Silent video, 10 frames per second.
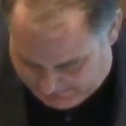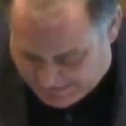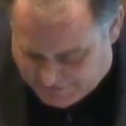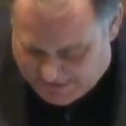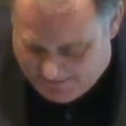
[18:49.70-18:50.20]

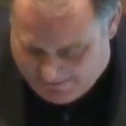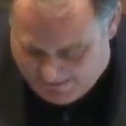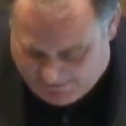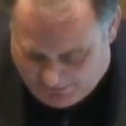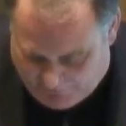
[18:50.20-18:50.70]
an HLM
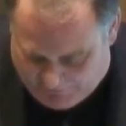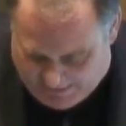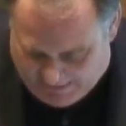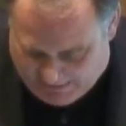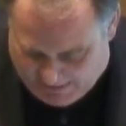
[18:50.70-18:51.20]
paper of
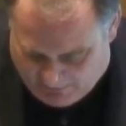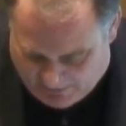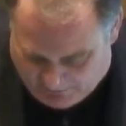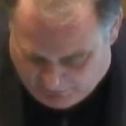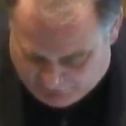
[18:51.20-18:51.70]

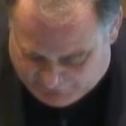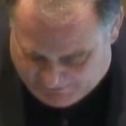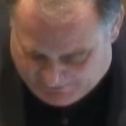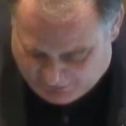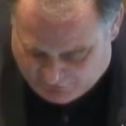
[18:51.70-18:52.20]
Lingangwell on
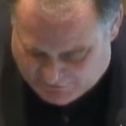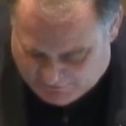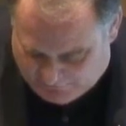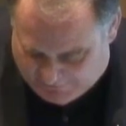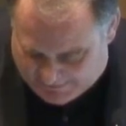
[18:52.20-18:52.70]

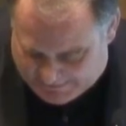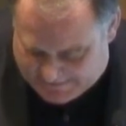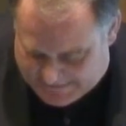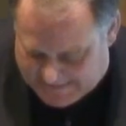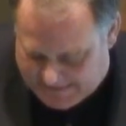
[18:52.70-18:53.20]
terminology of art
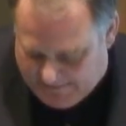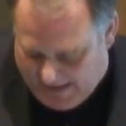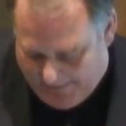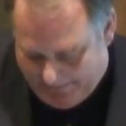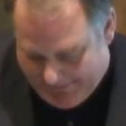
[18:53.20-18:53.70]

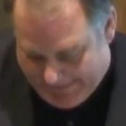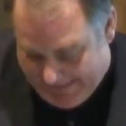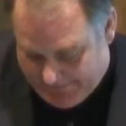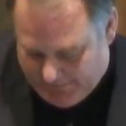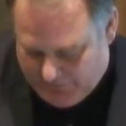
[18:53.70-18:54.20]
criticism
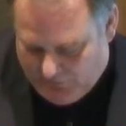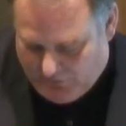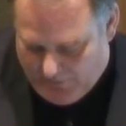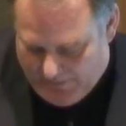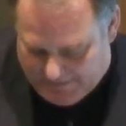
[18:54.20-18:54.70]
applied
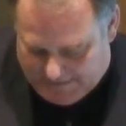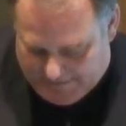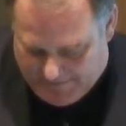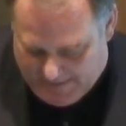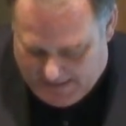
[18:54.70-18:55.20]
to
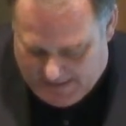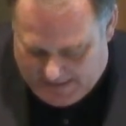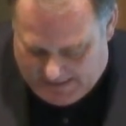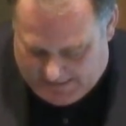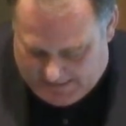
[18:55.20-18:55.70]
Cubism
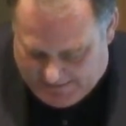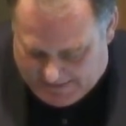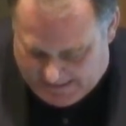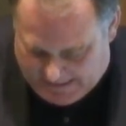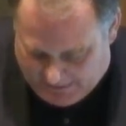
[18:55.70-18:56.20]
in the
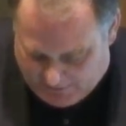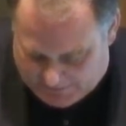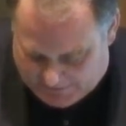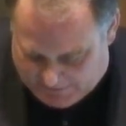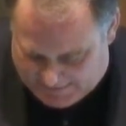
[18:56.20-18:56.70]
beginning
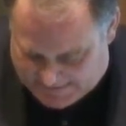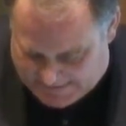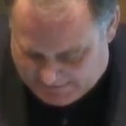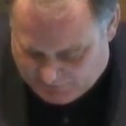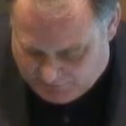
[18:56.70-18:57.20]
of the 20th
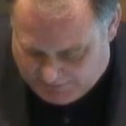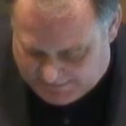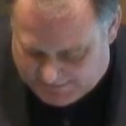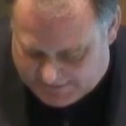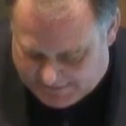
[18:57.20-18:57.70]

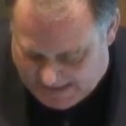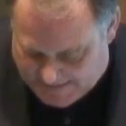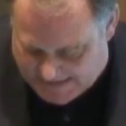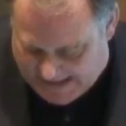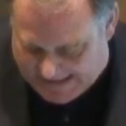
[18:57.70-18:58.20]
century, the
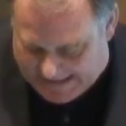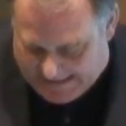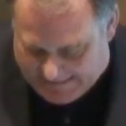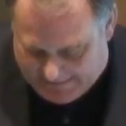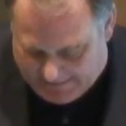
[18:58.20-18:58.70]
terms
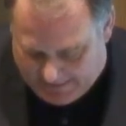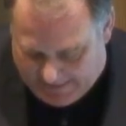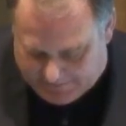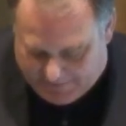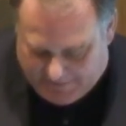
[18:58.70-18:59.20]

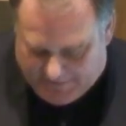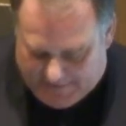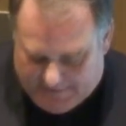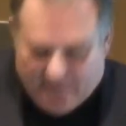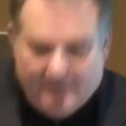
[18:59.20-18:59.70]
analytical and
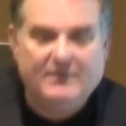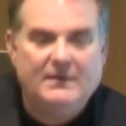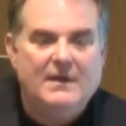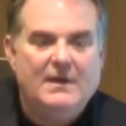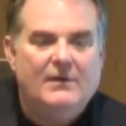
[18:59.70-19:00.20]
synthetic
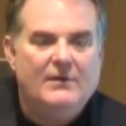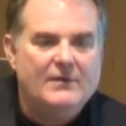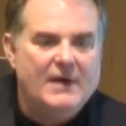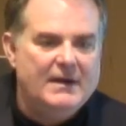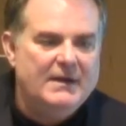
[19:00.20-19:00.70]

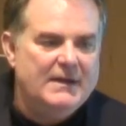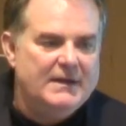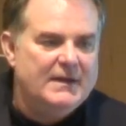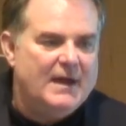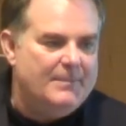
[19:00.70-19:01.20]

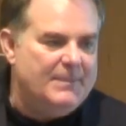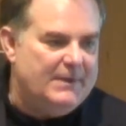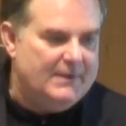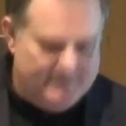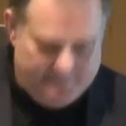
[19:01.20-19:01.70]
rarely
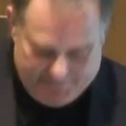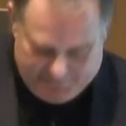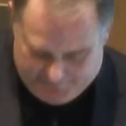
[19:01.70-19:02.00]
appear.